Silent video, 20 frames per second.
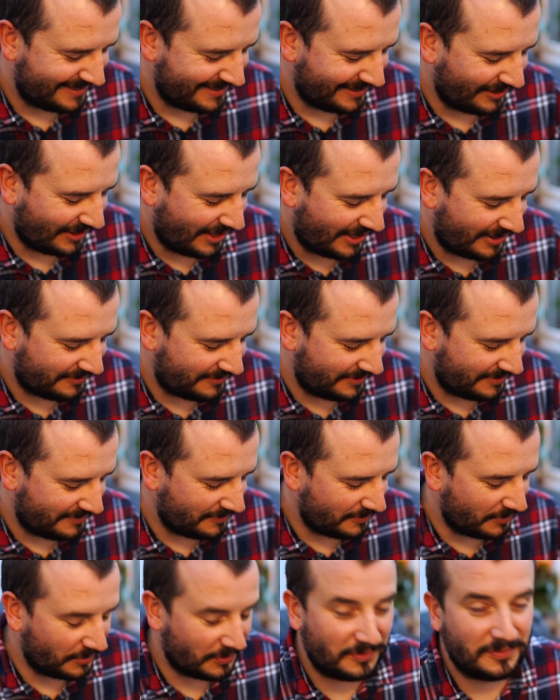laughing.
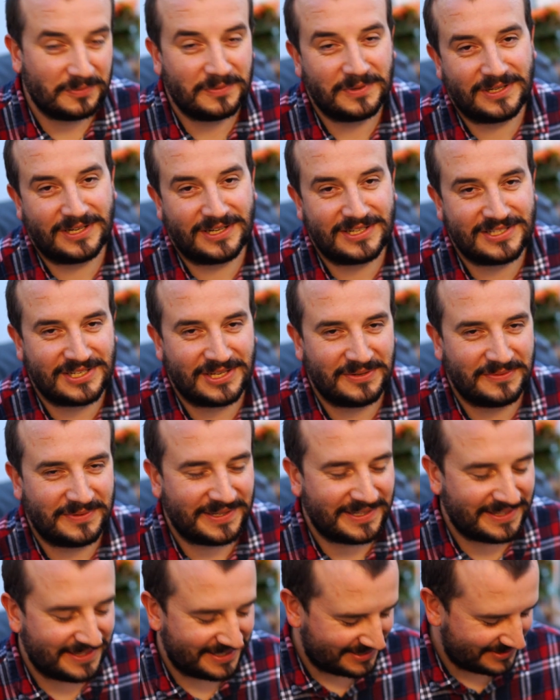Well, Chris
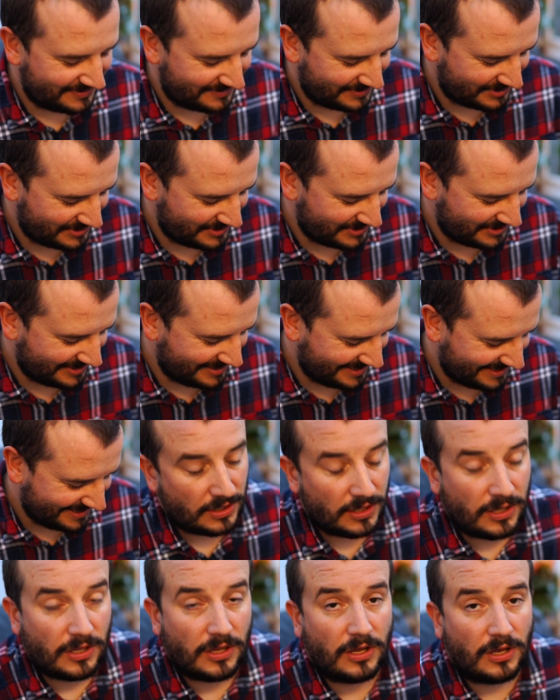anyway, that's for sure.
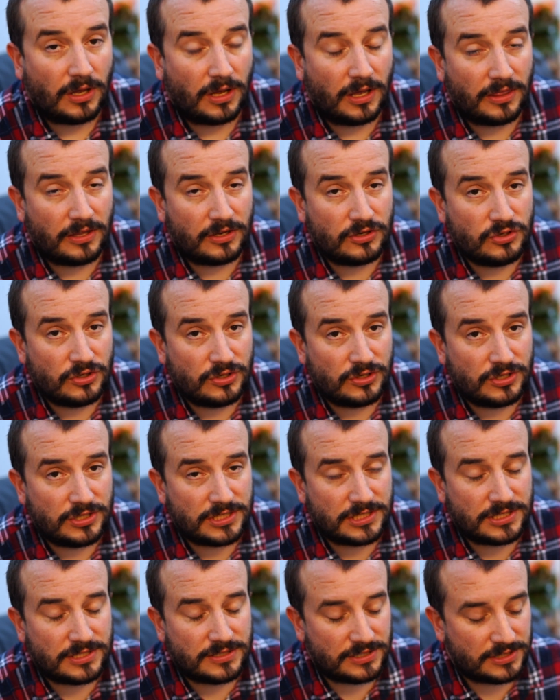Other news,
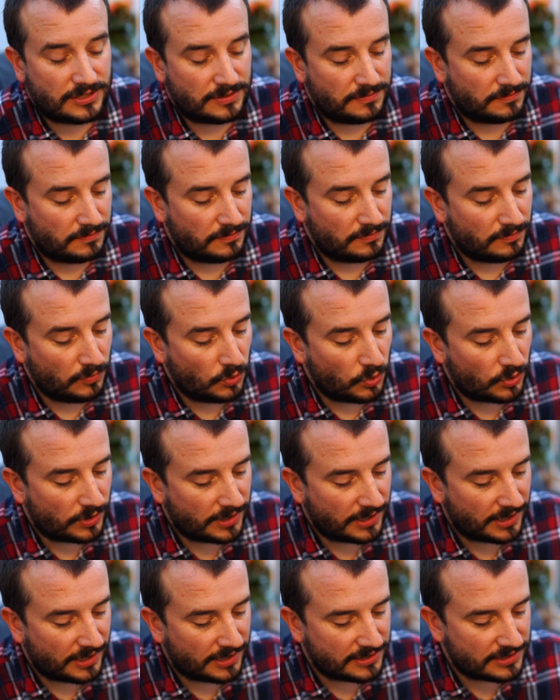some more
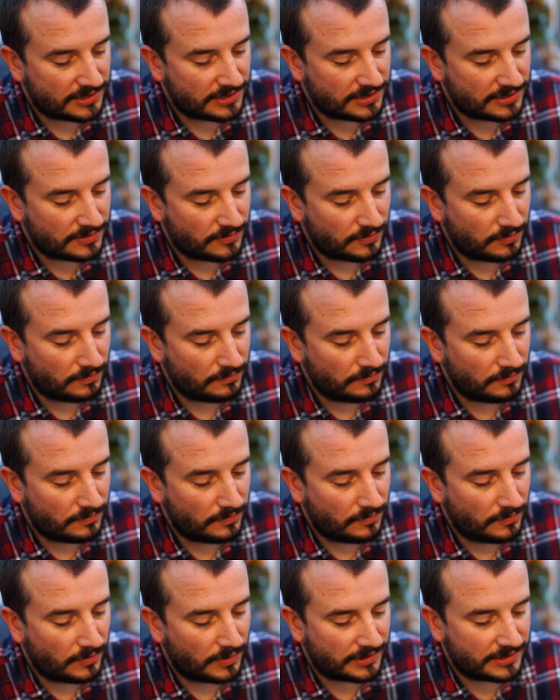kits
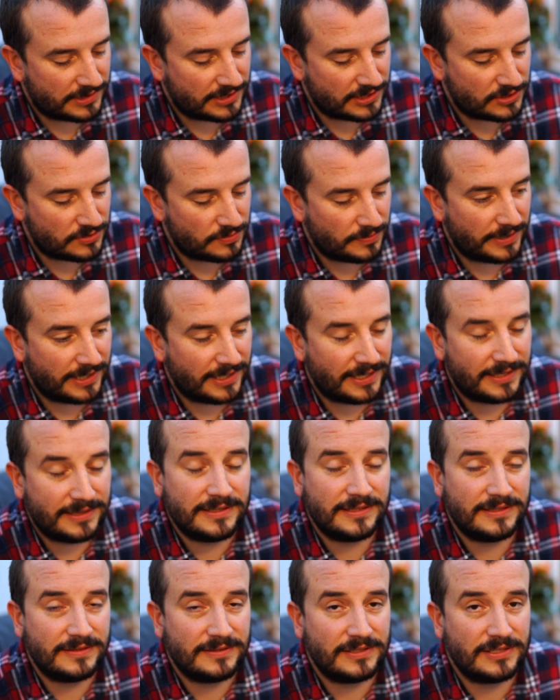worked its way
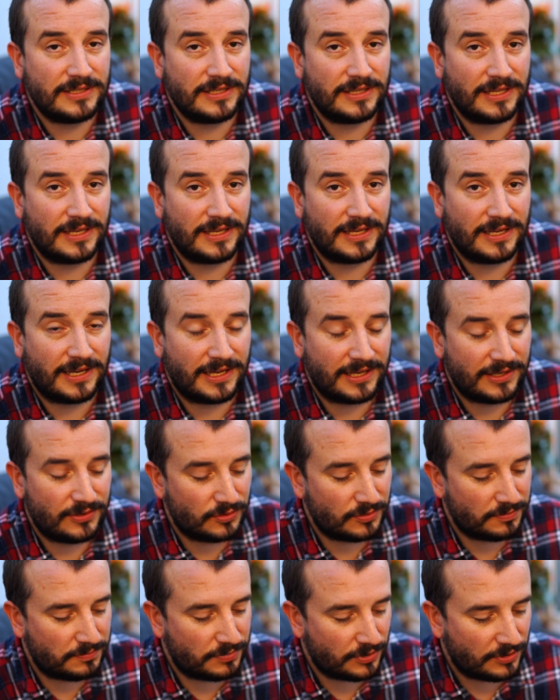in to the High
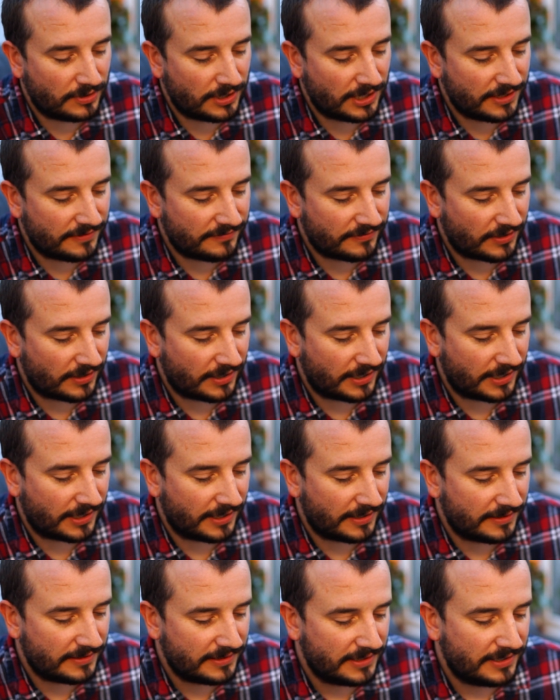Road Brewery. I've got
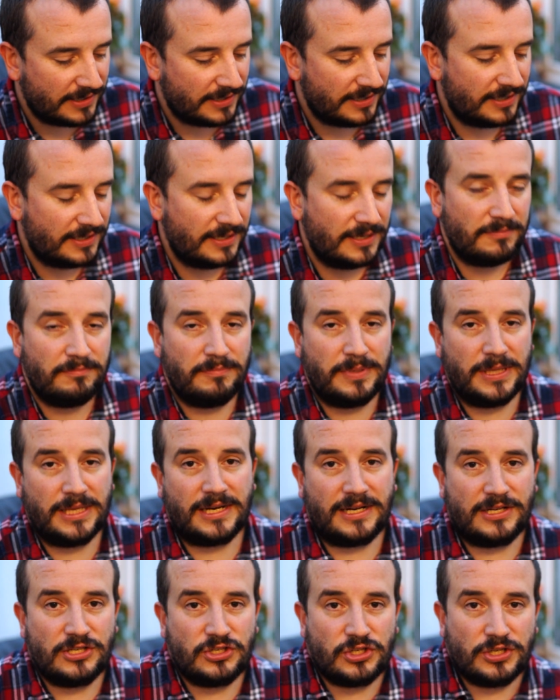a beer
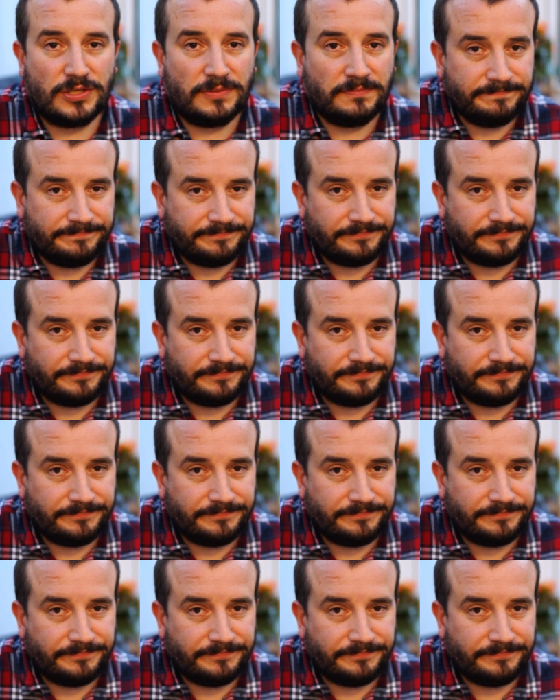engine